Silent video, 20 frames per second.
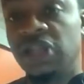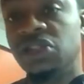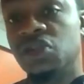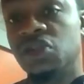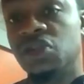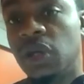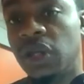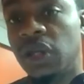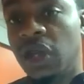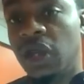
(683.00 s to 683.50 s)

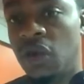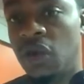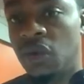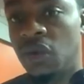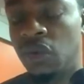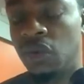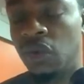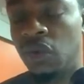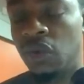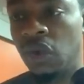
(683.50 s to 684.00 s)
into
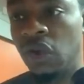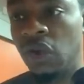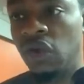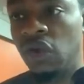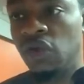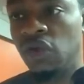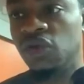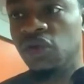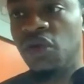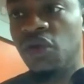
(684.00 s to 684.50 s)
account,
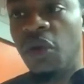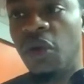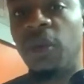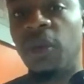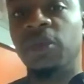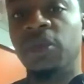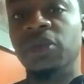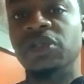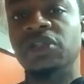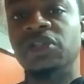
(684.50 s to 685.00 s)

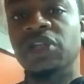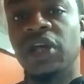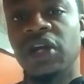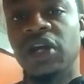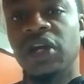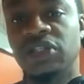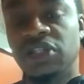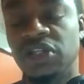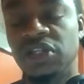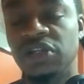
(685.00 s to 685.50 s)
when we
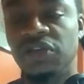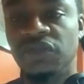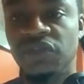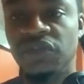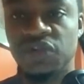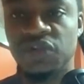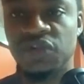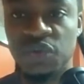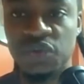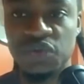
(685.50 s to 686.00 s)
judge
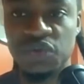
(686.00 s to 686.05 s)
individuals